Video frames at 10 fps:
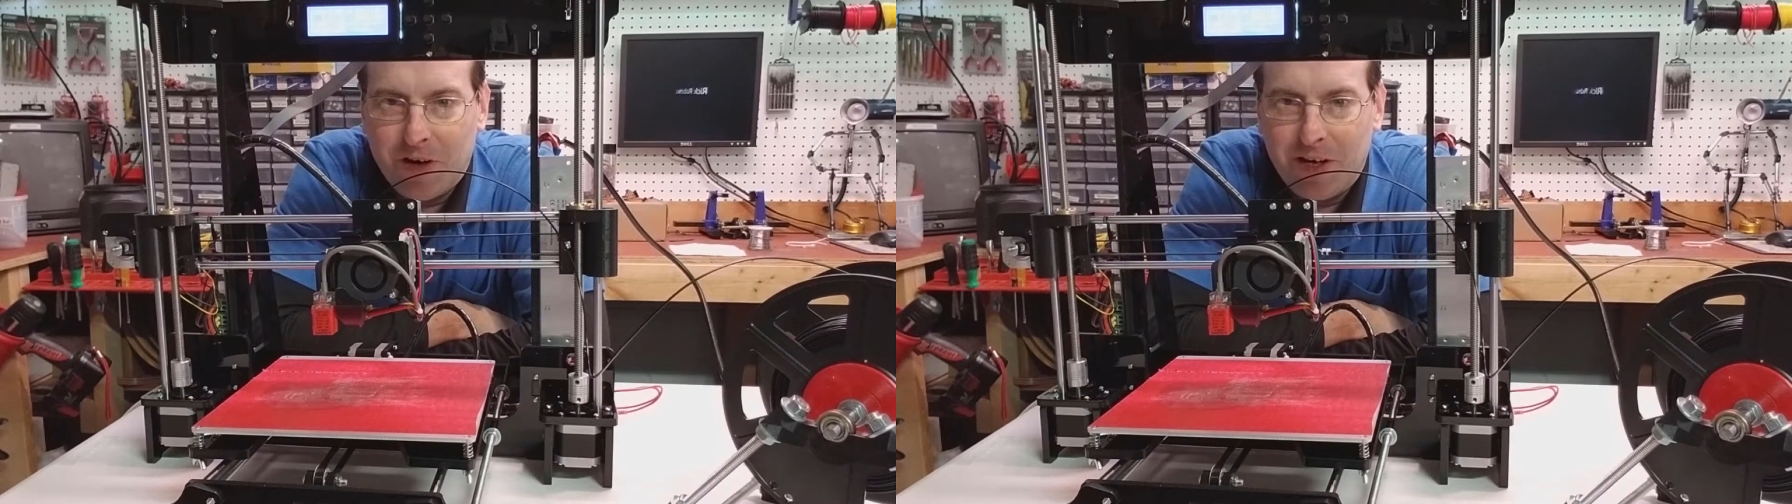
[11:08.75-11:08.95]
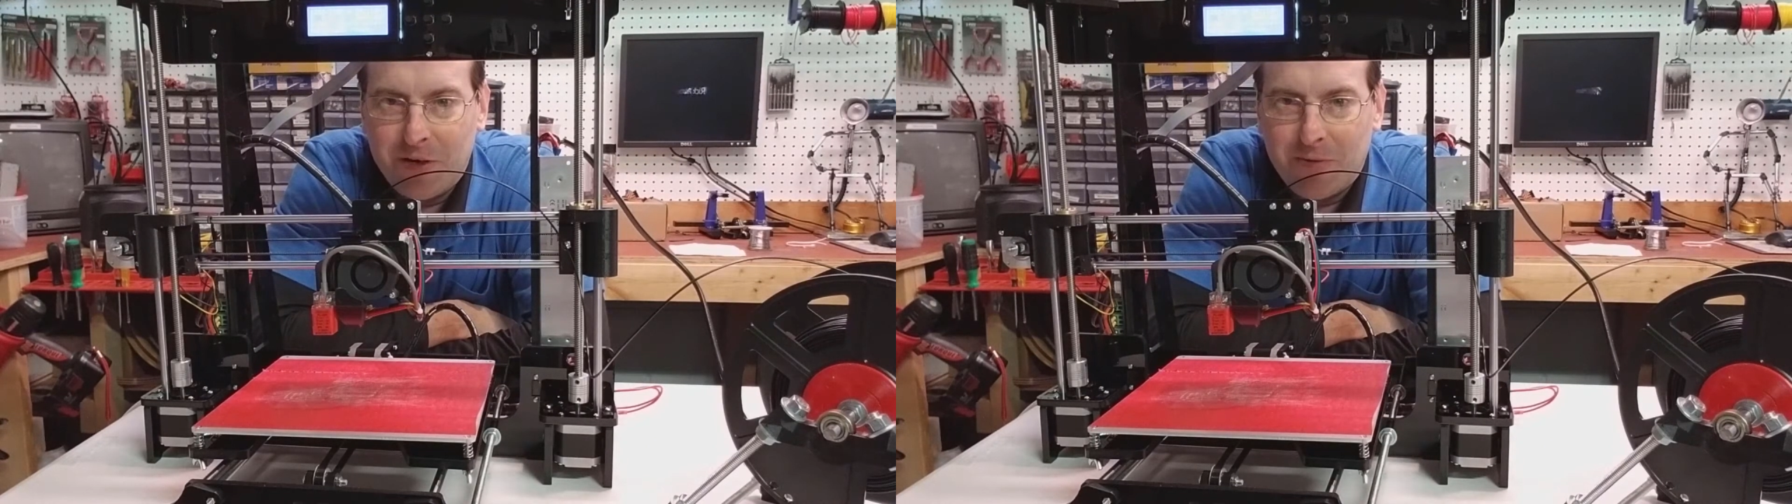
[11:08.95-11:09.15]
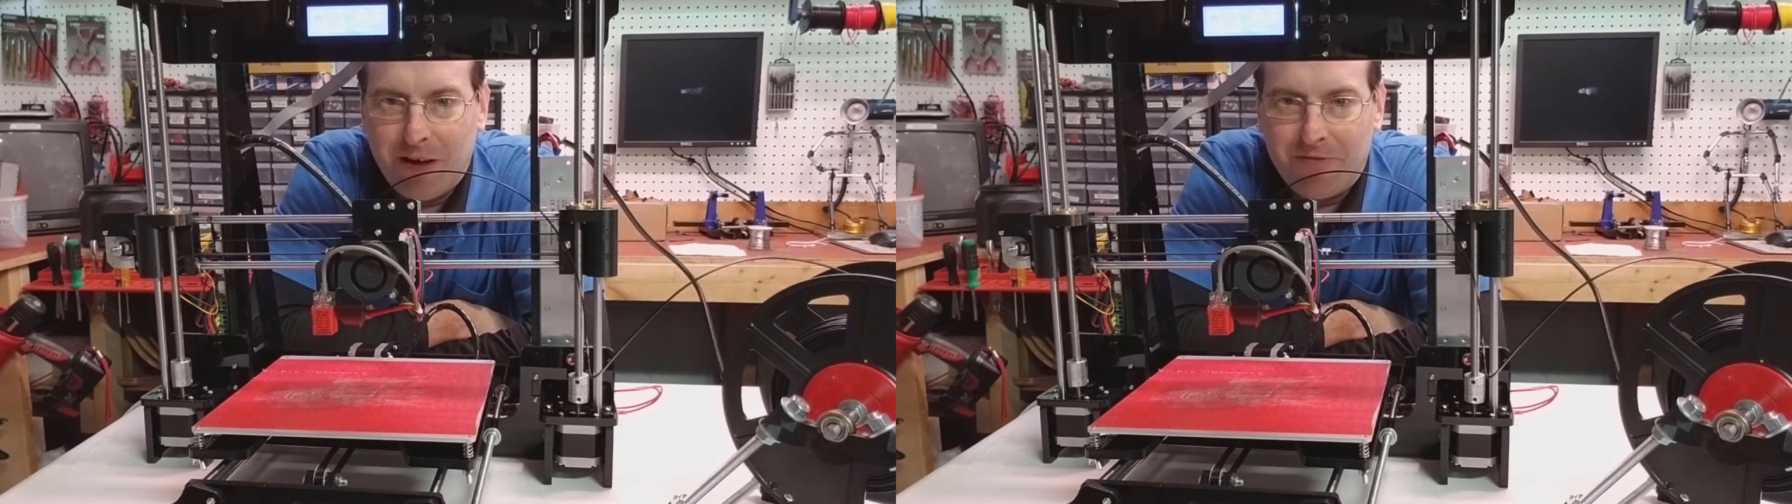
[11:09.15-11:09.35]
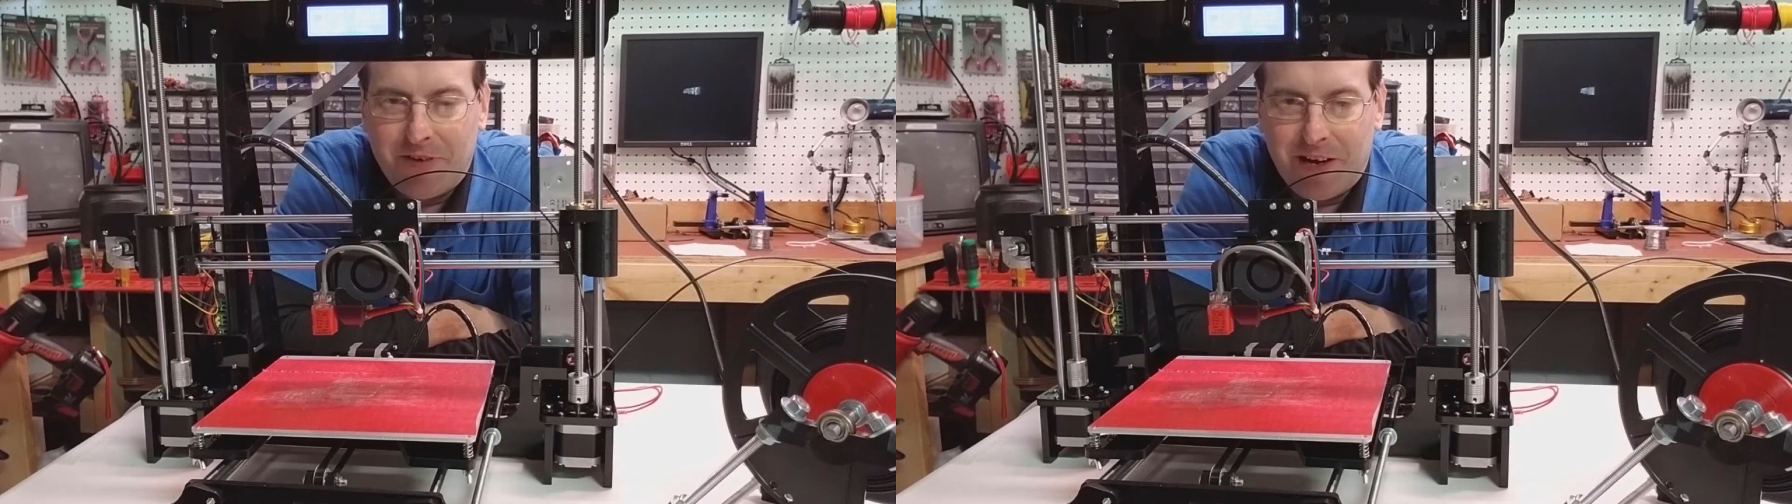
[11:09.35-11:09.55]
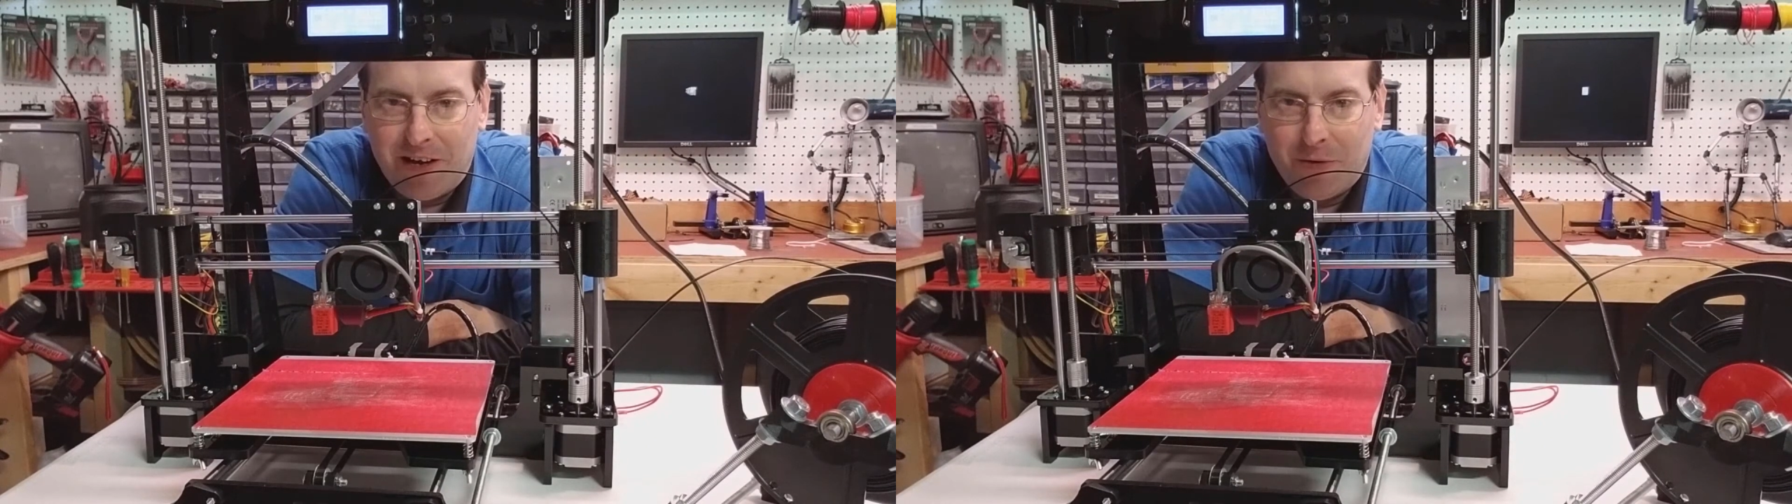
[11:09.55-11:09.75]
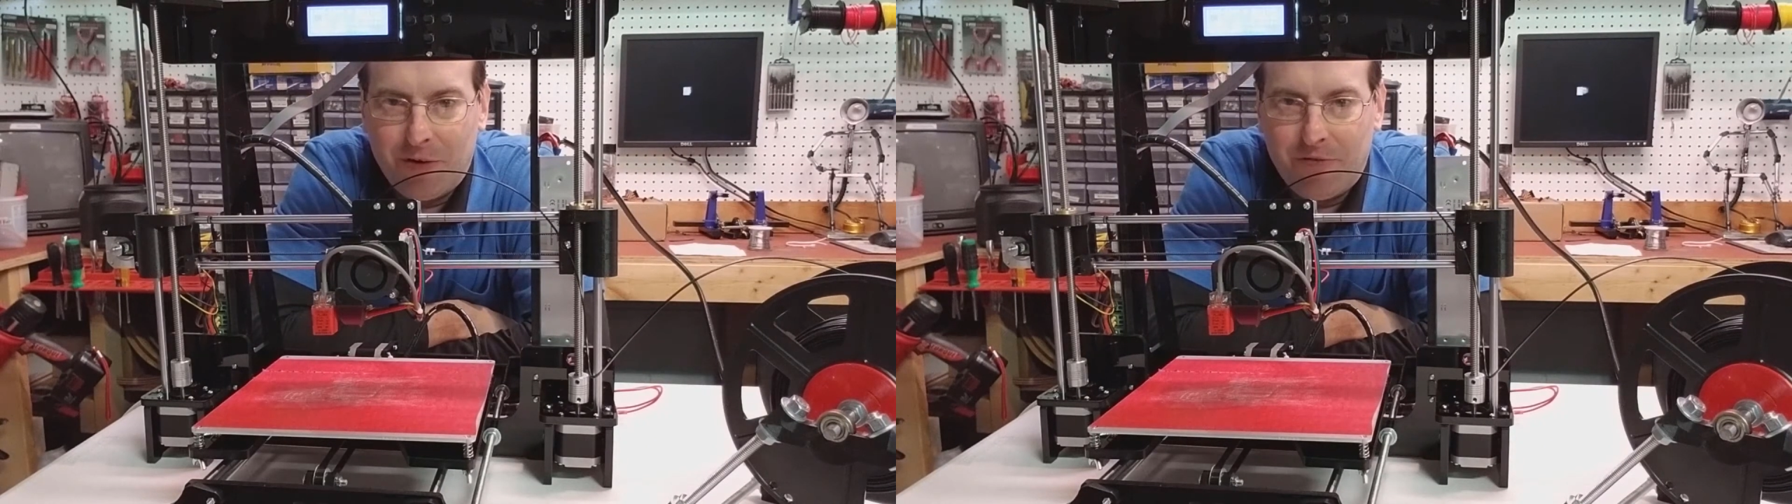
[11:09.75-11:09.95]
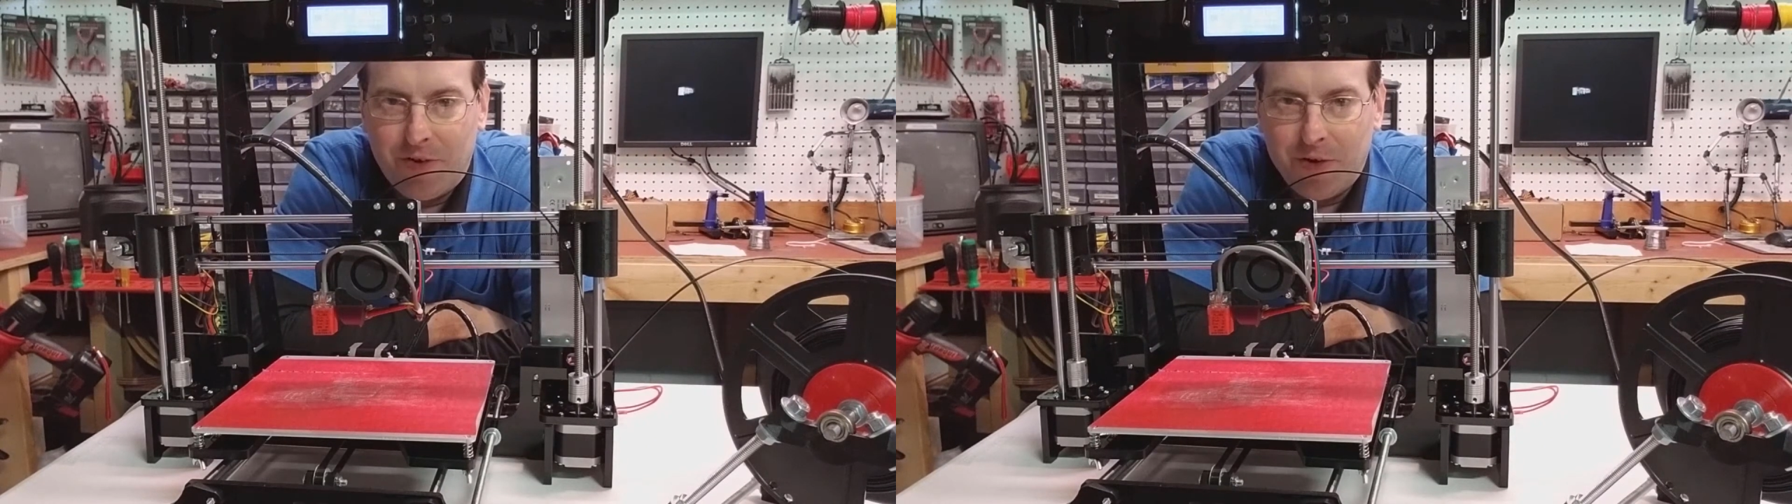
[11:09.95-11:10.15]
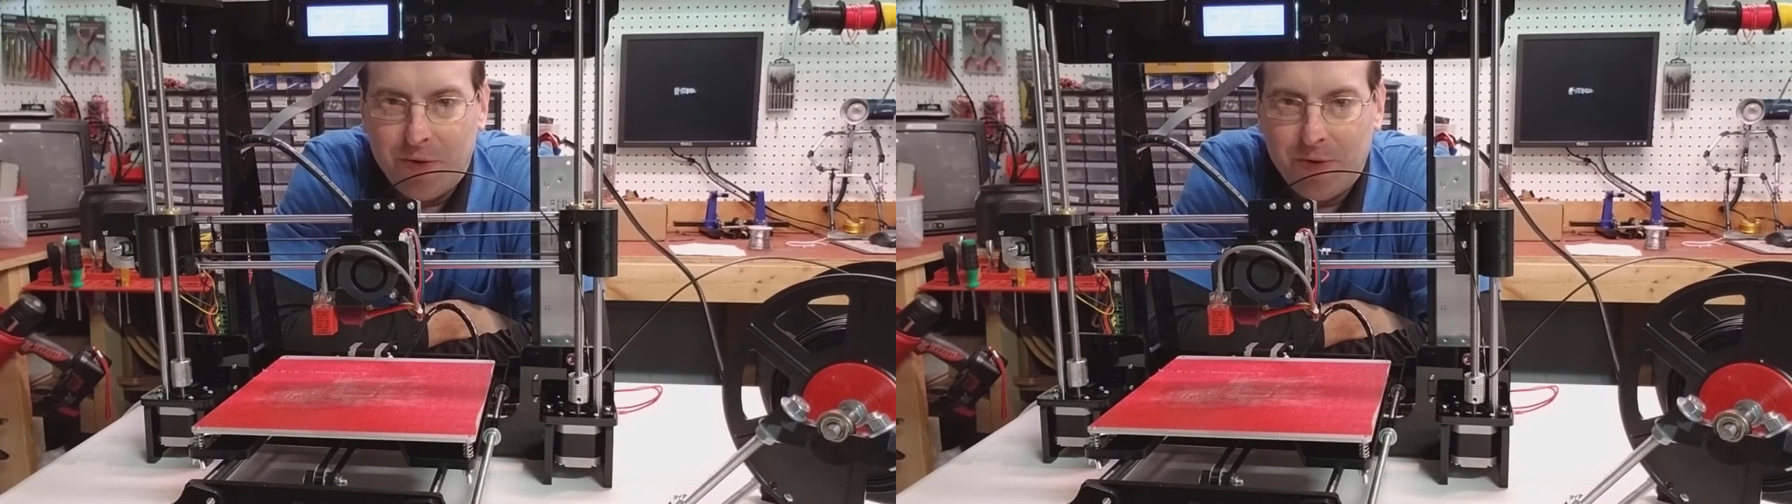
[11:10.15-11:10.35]
I do my final
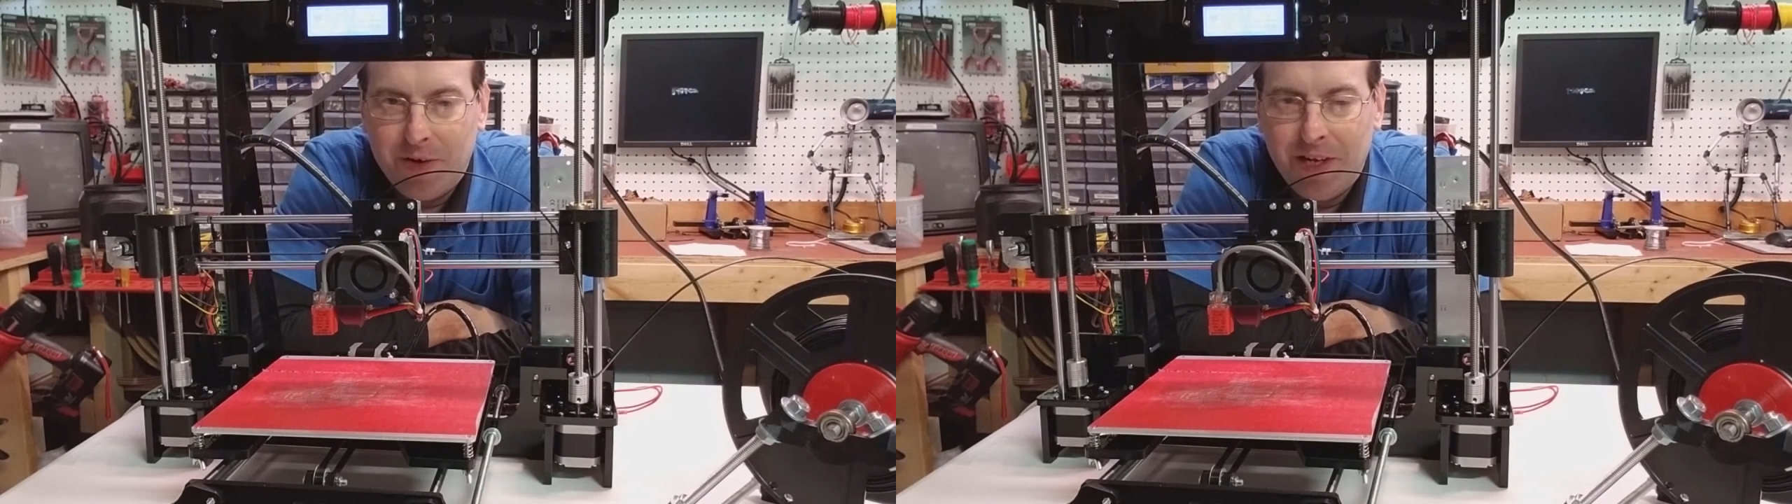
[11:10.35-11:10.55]
review.